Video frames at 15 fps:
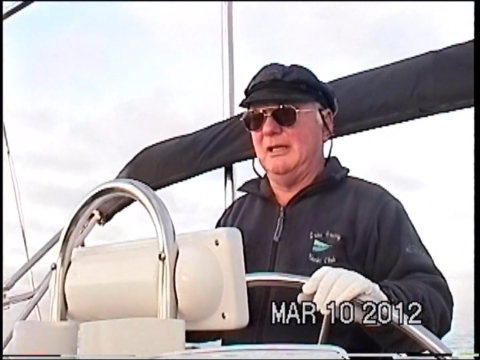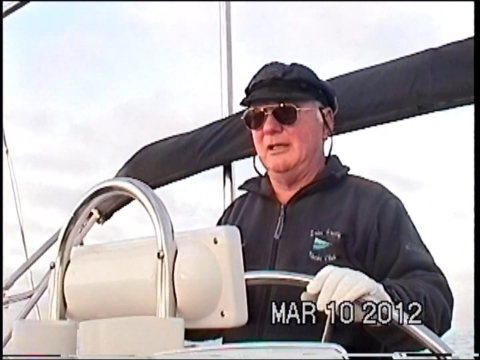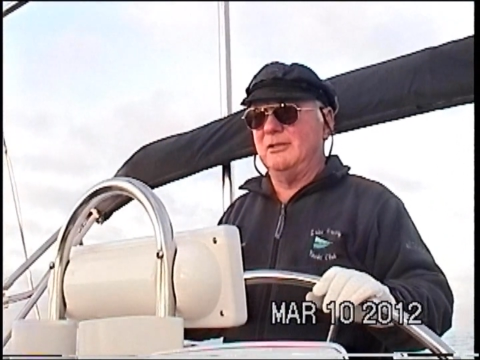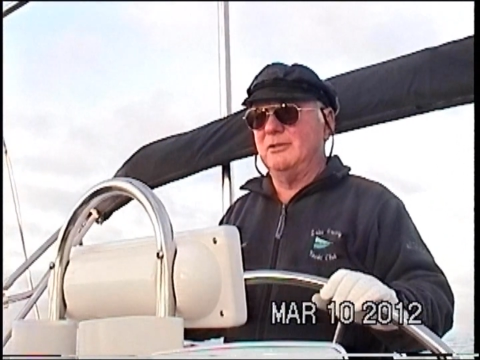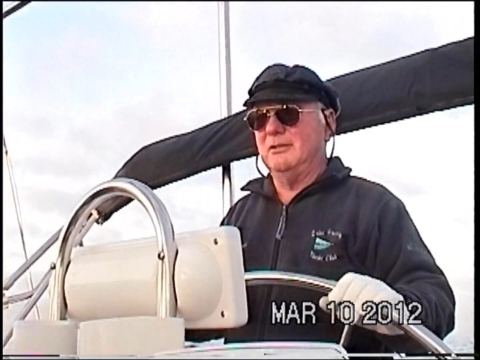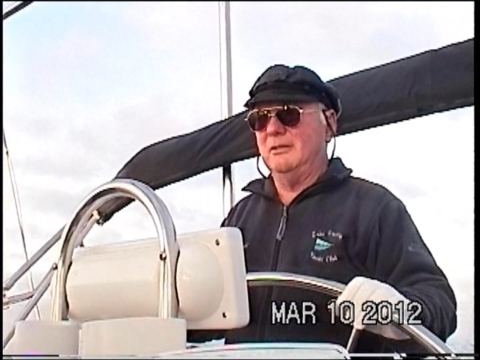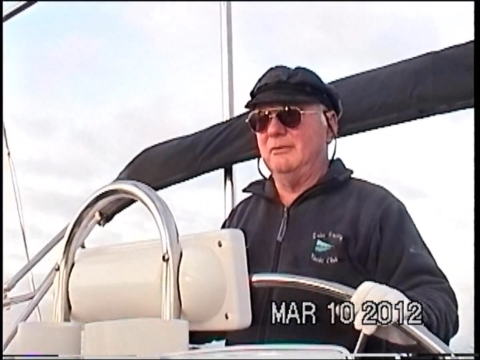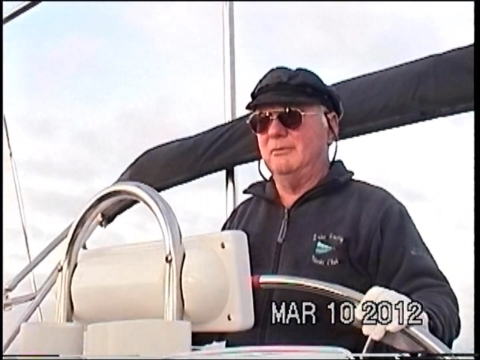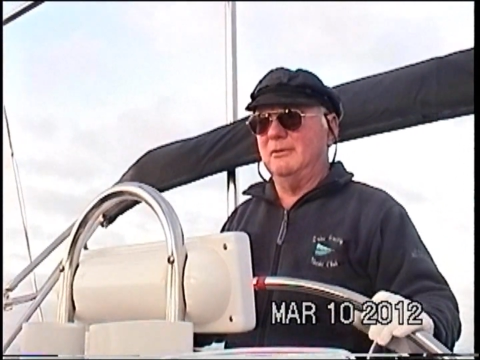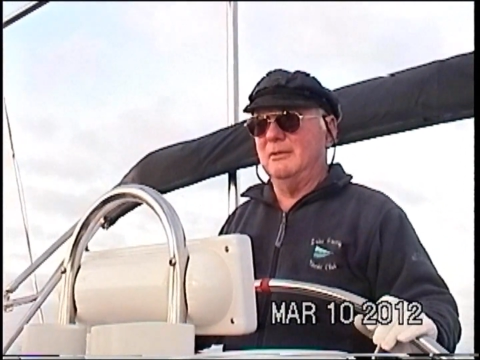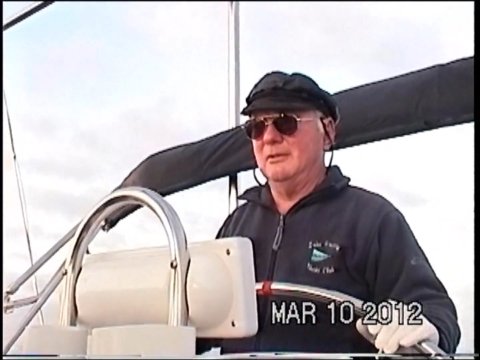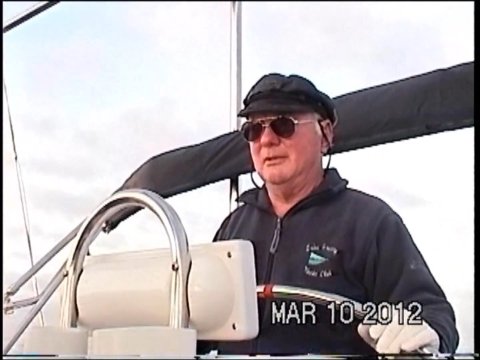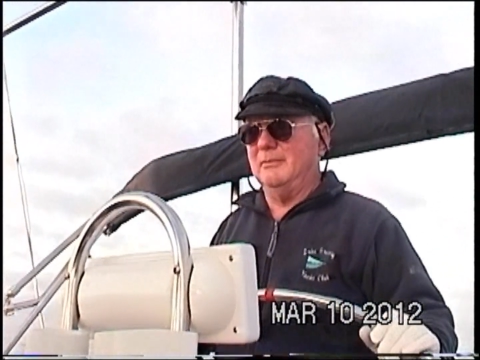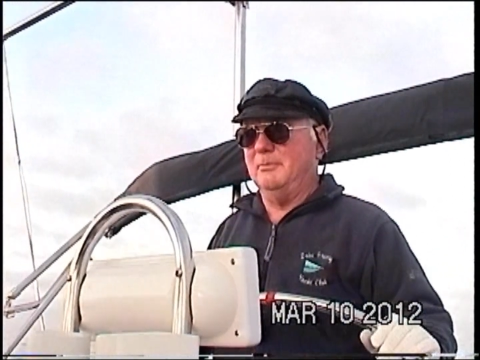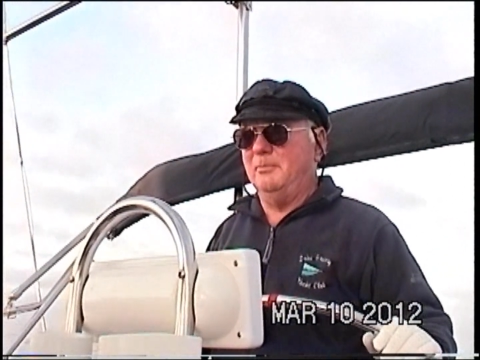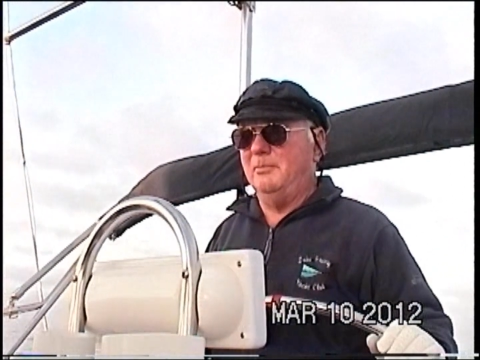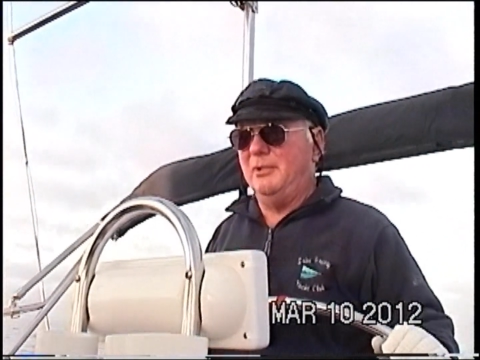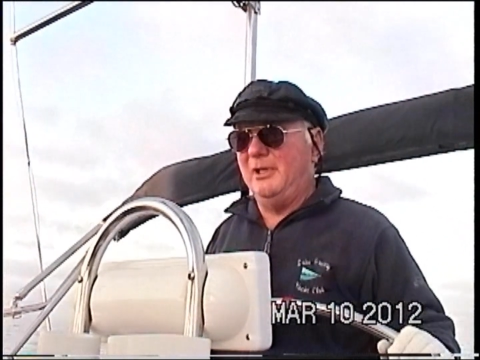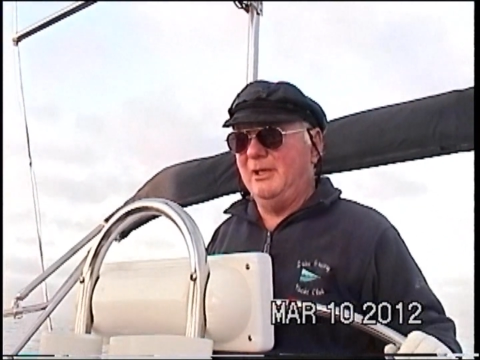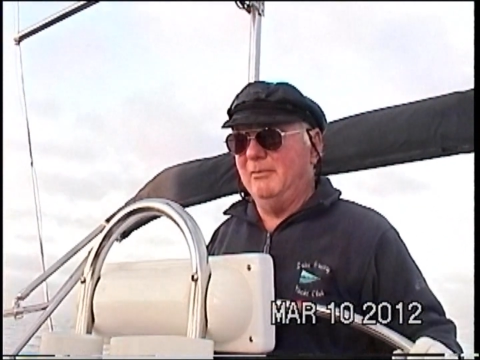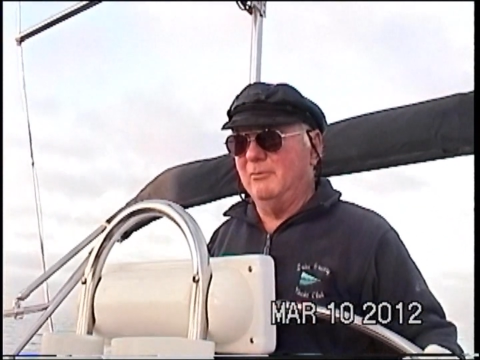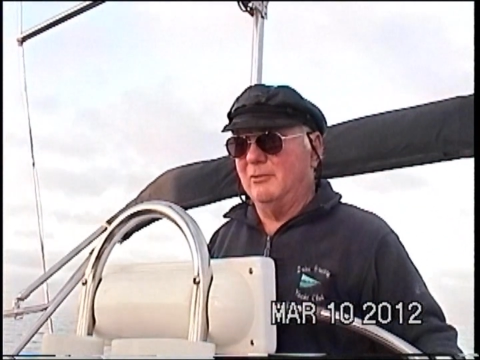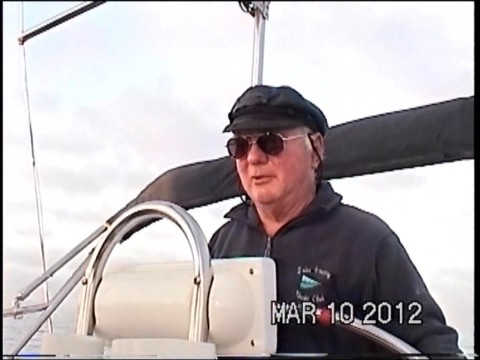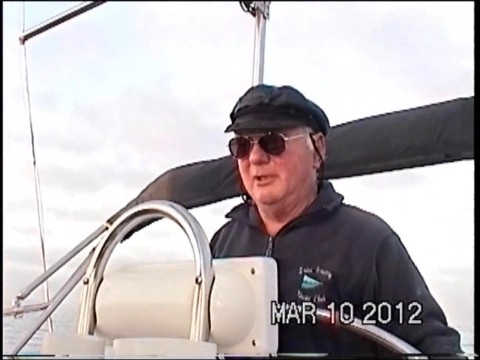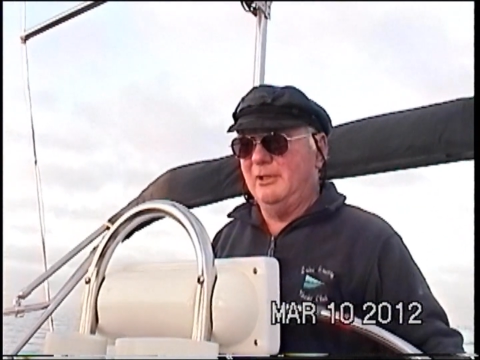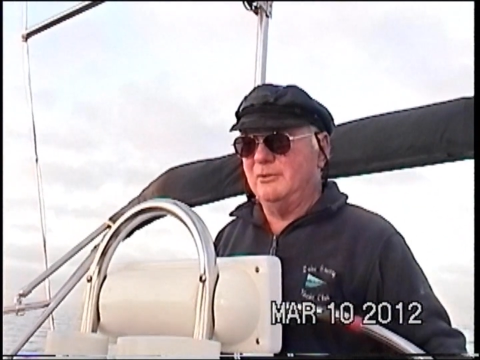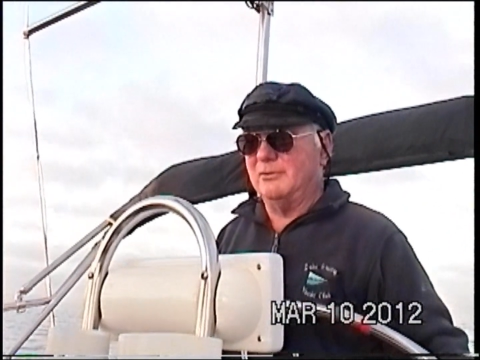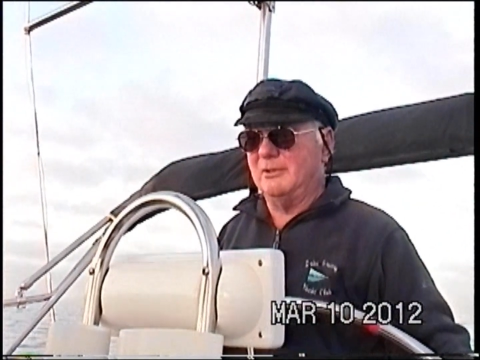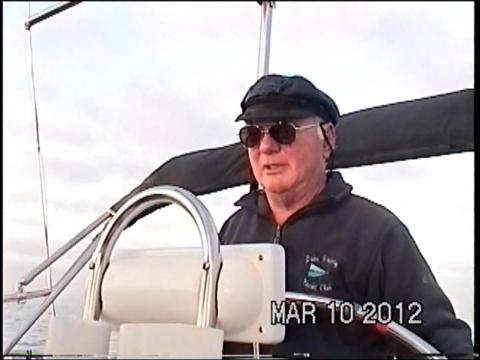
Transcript: actually, we're on a beam reach